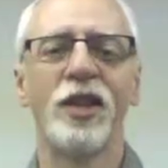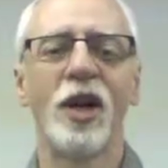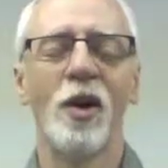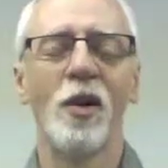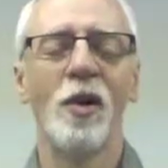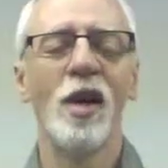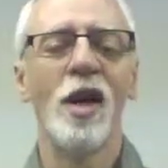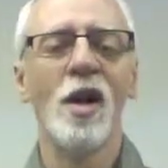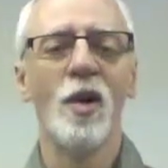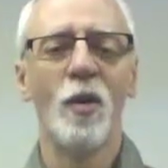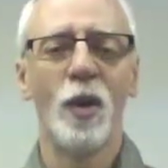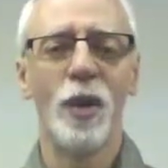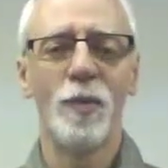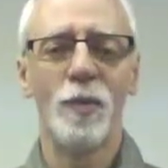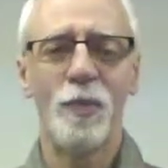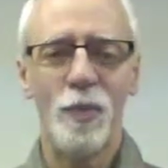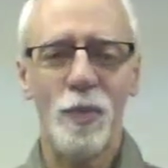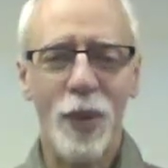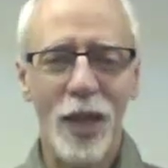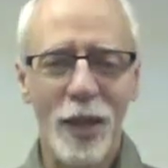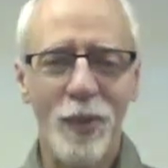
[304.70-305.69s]
So when
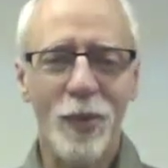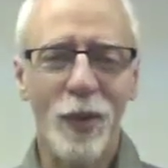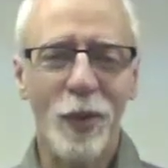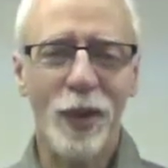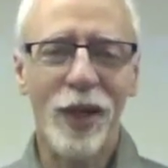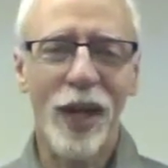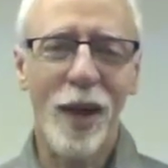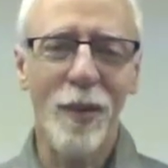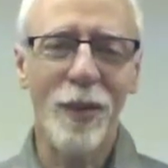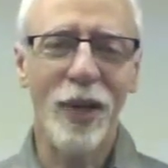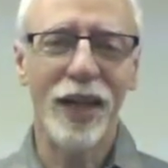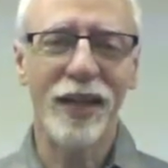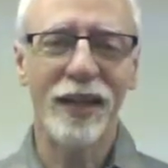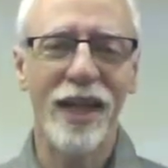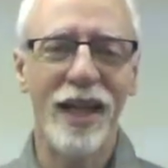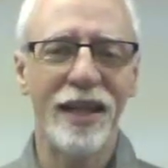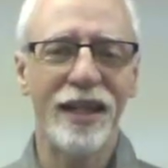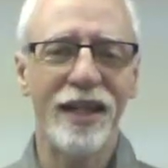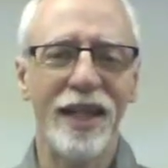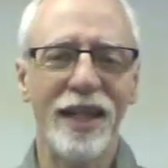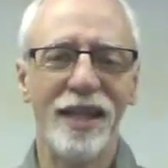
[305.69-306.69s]
people come in,
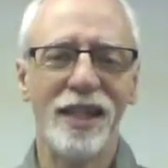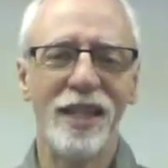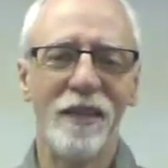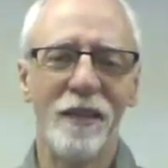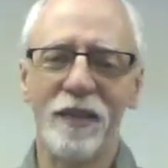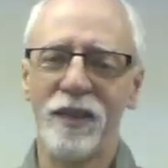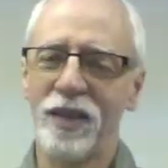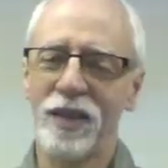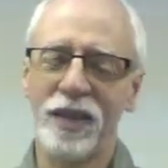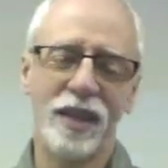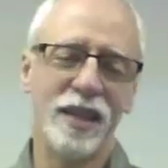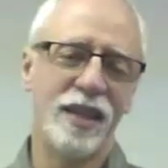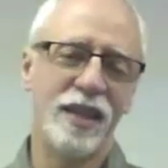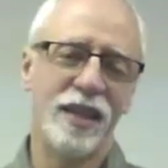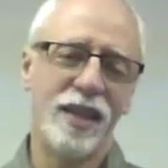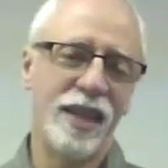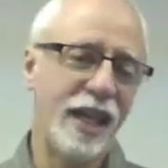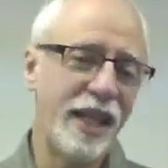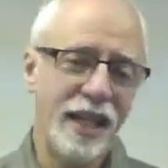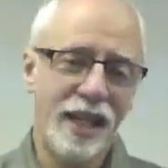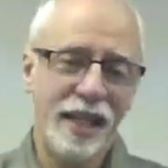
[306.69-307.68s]
they need
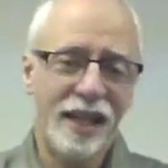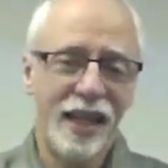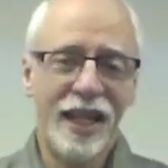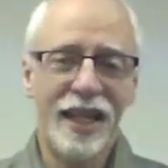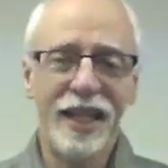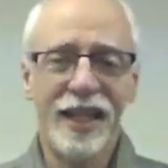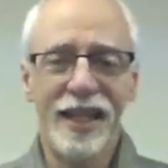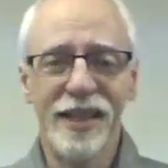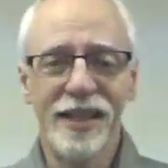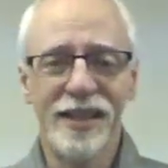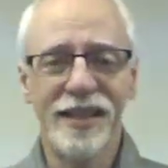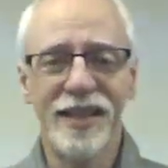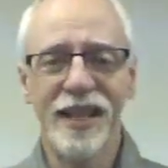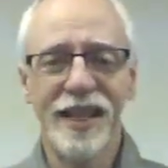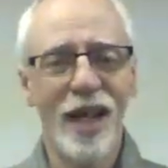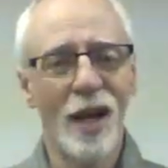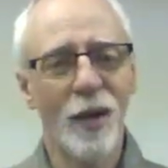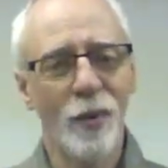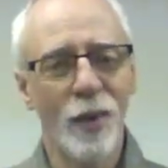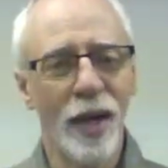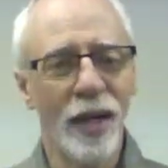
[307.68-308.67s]
to see
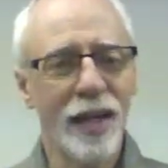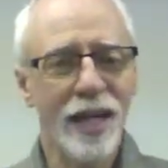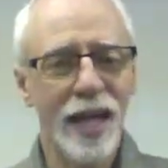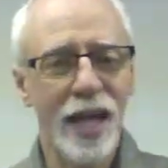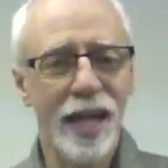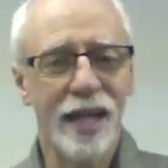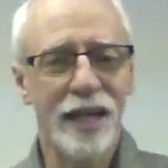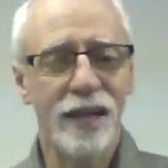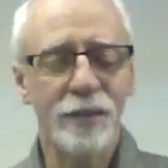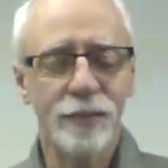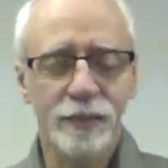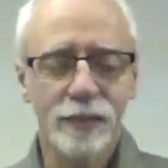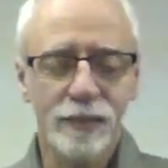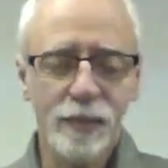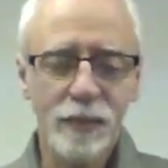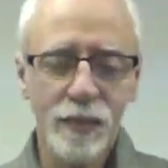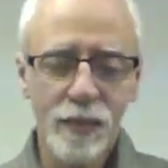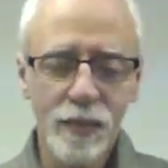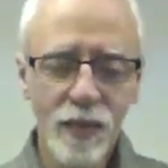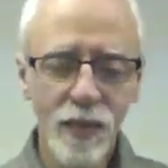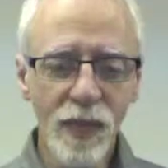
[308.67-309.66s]
that radiating.
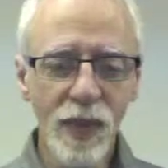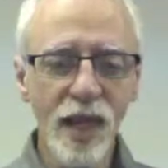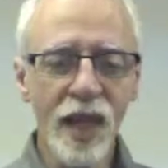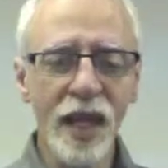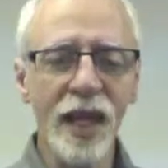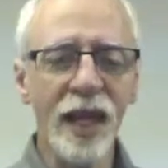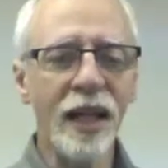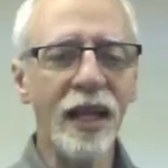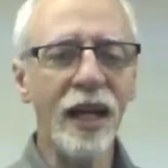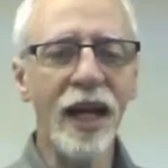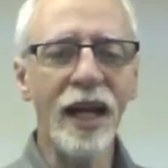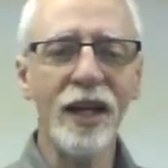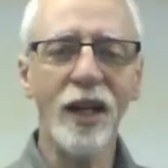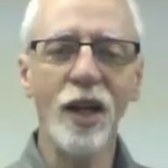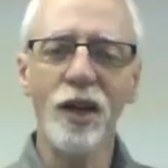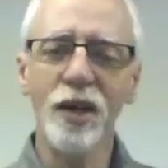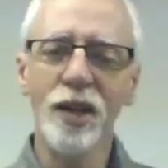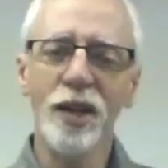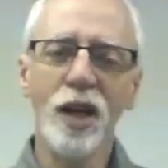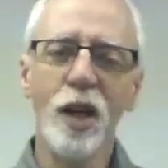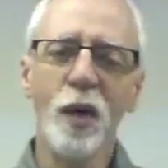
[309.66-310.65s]
And I
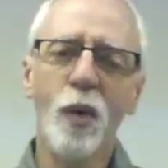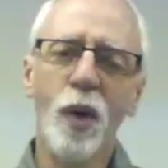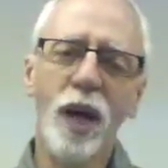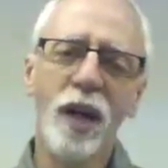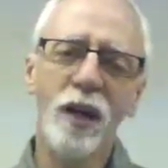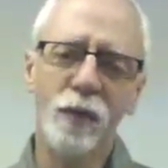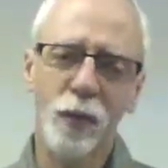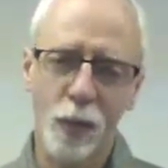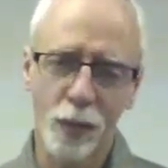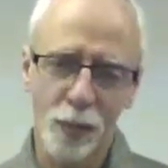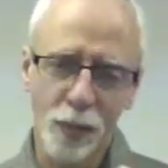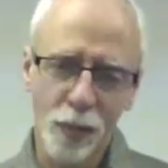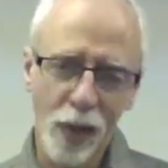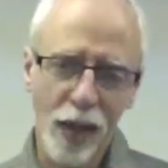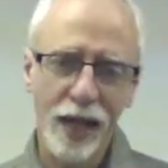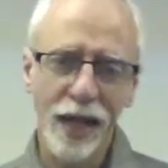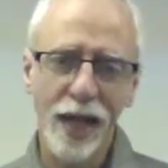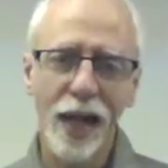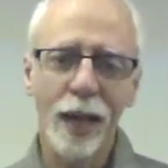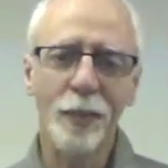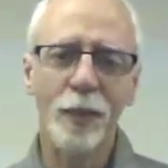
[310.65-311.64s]
go, you know what? If we're
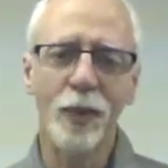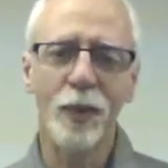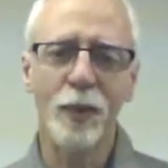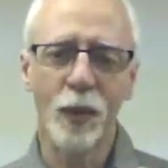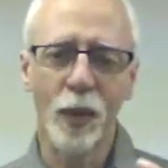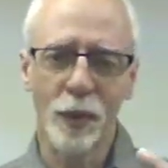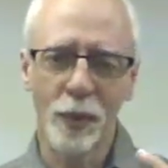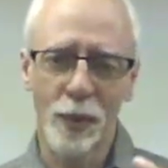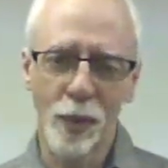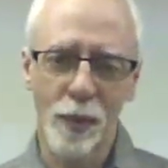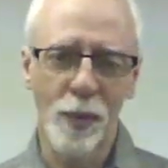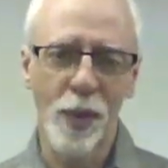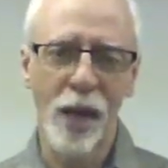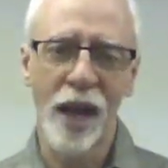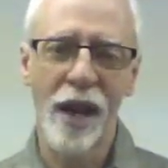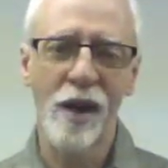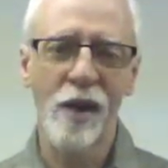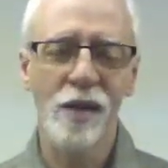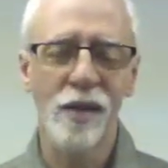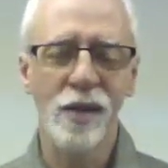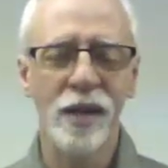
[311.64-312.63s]
prayed up and we're
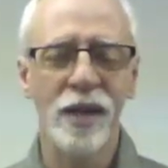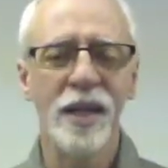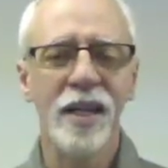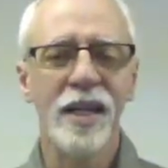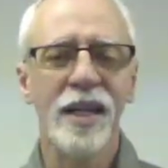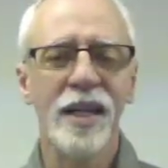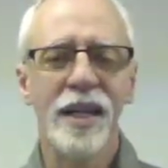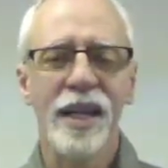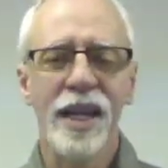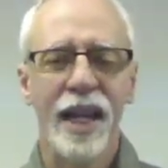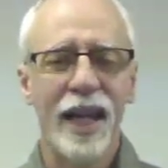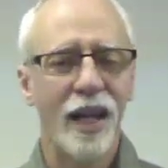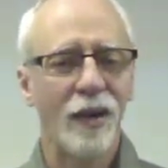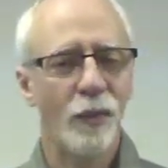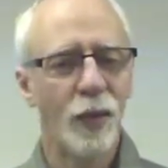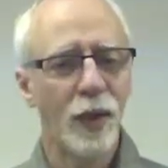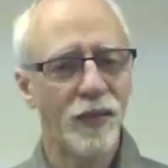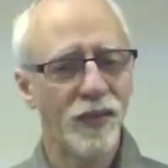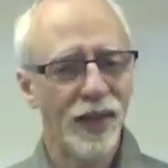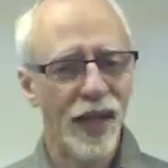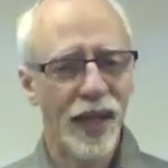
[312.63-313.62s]
prepared,
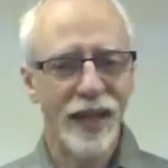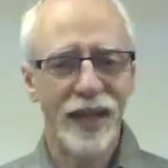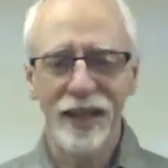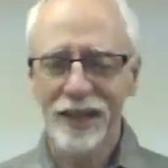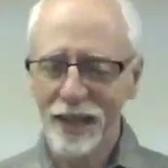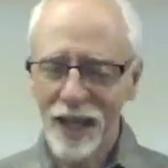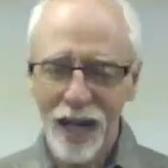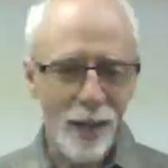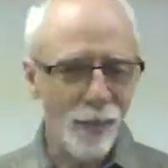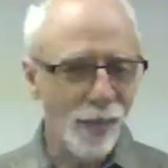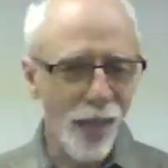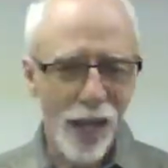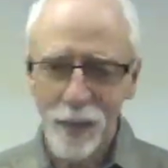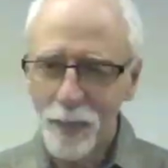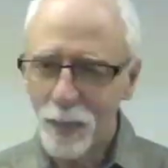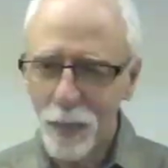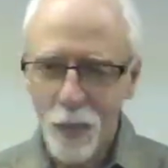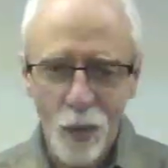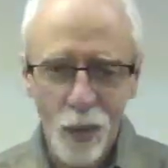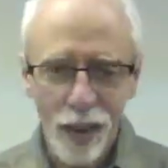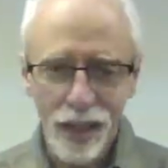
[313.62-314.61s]
and we've taken time
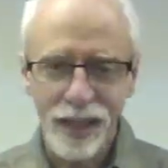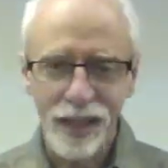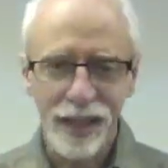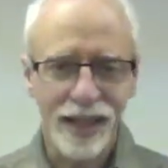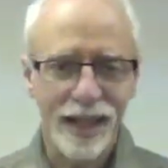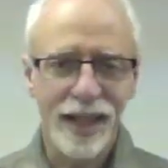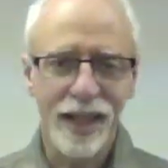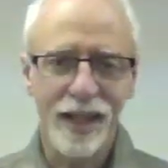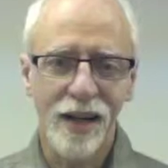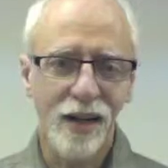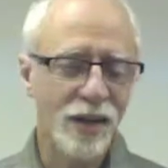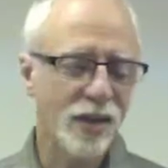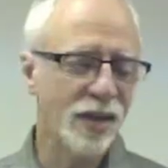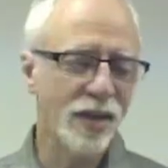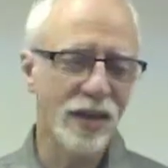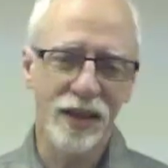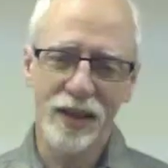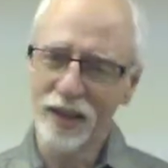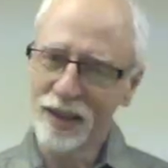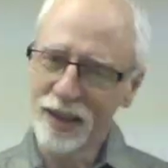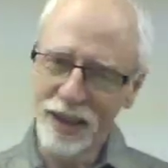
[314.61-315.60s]
that morning to get our,
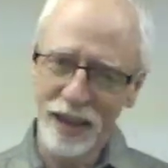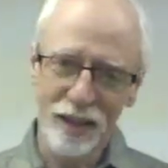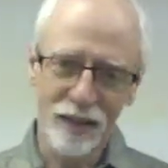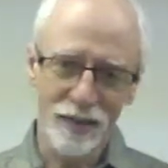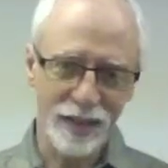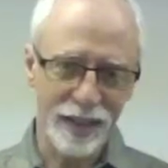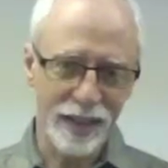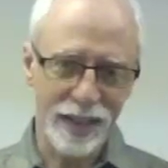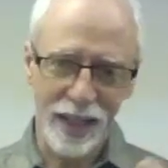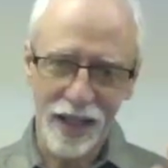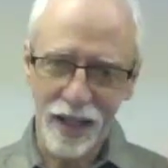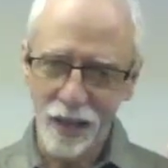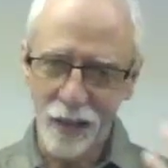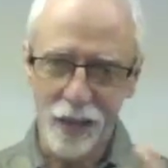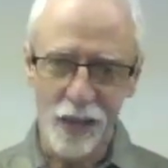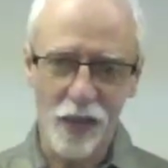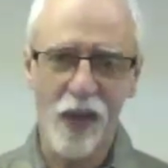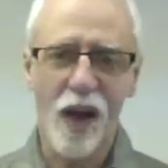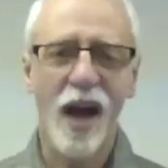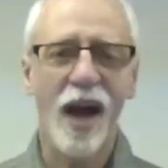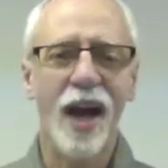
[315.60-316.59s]
to get our
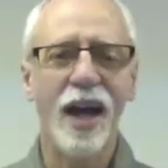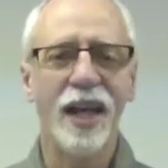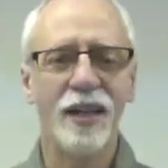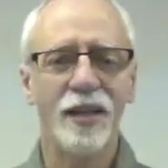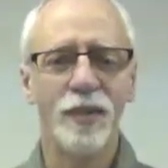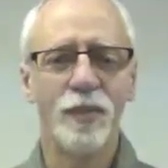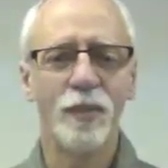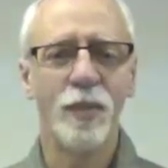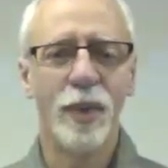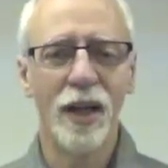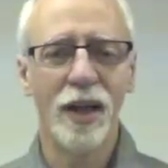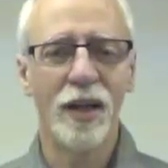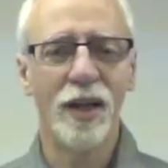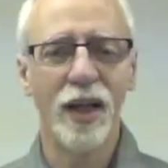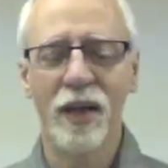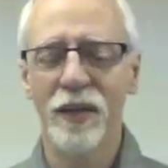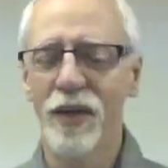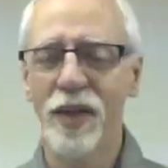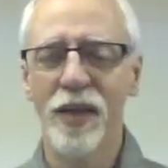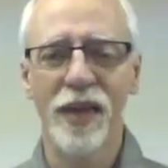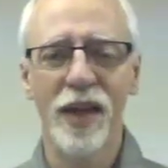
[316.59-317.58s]
thought and mental
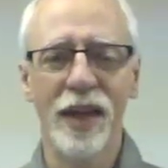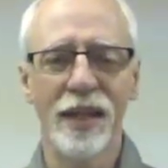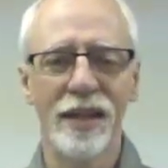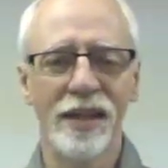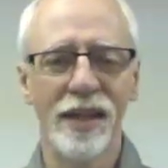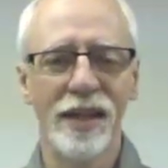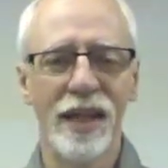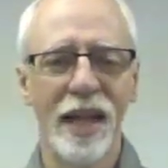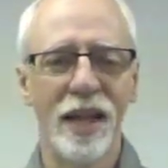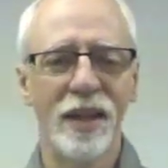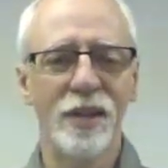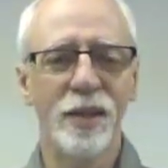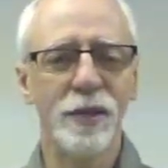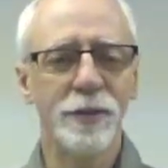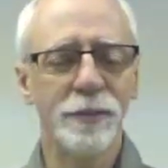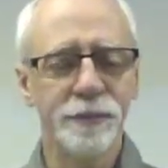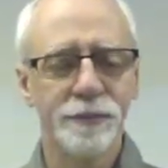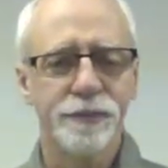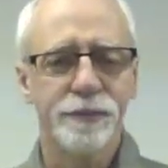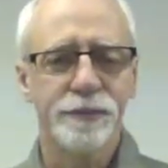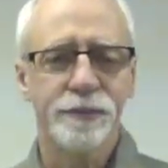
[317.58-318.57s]
everything together,